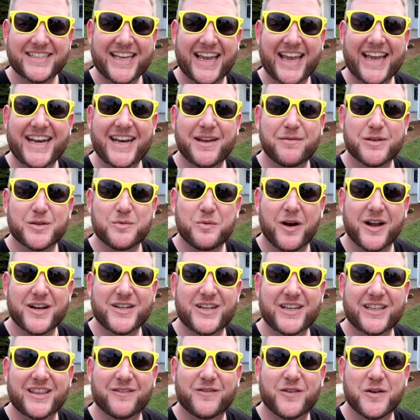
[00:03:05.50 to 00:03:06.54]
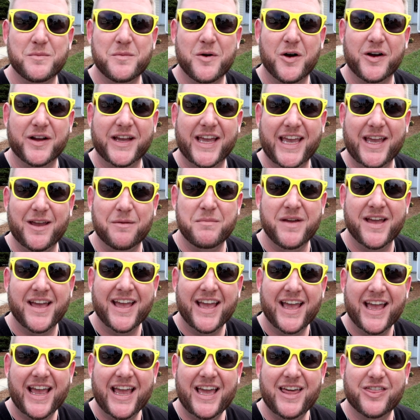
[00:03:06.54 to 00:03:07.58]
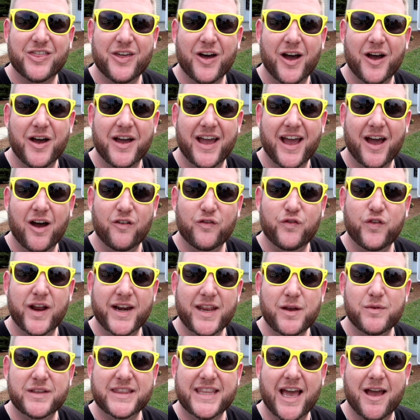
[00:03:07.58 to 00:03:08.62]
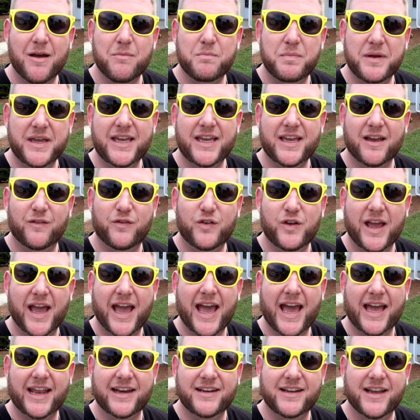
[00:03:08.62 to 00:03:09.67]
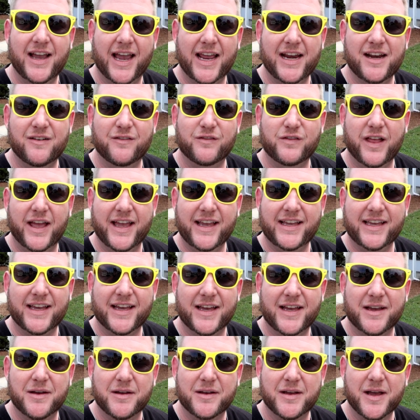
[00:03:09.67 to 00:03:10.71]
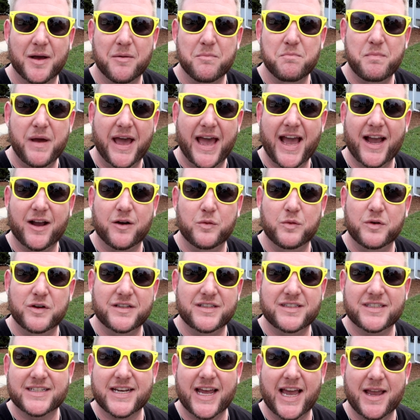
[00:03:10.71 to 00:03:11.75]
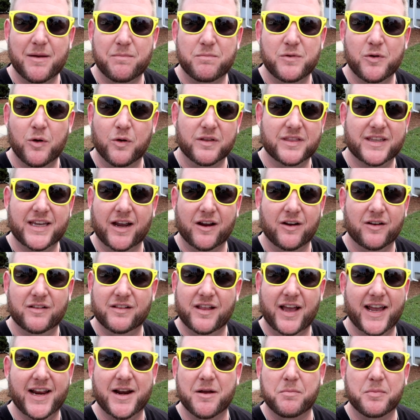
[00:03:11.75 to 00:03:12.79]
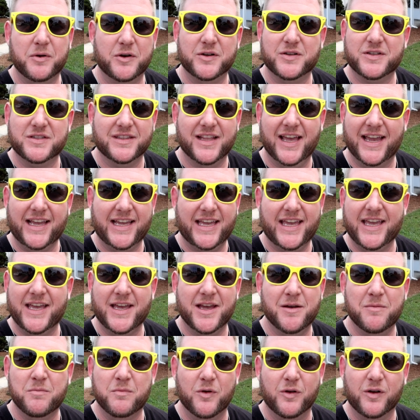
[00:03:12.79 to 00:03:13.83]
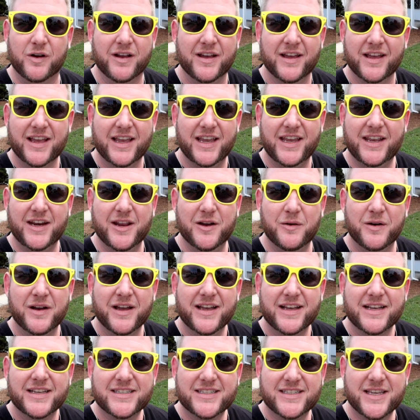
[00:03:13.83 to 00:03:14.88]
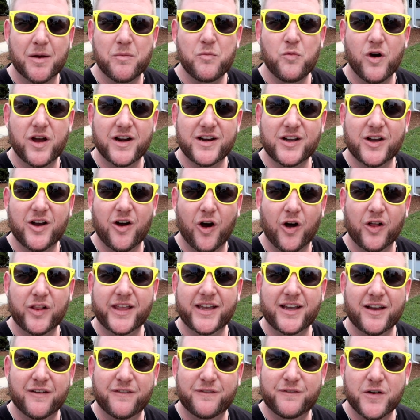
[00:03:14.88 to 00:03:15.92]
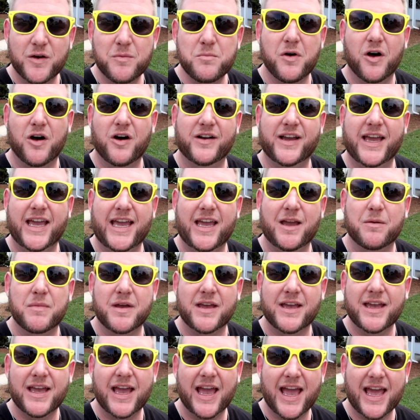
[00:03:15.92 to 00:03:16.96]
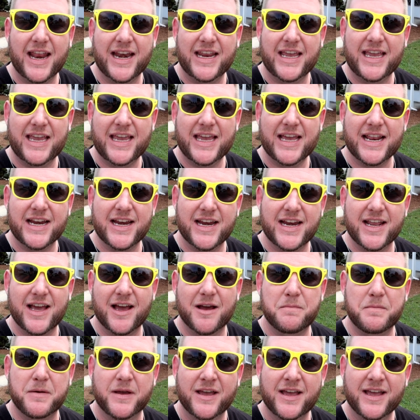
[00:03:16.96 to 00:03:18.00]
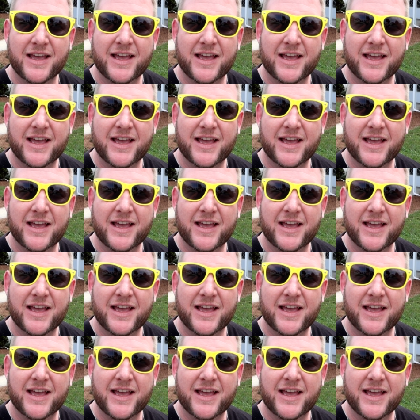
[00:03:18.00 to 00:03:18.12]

As Andy was watching the football game, he thought, how funny would that be if you had kind of like a, a, backwoods type North Carolina person like him or, you know, someone calling a football game. And he ended up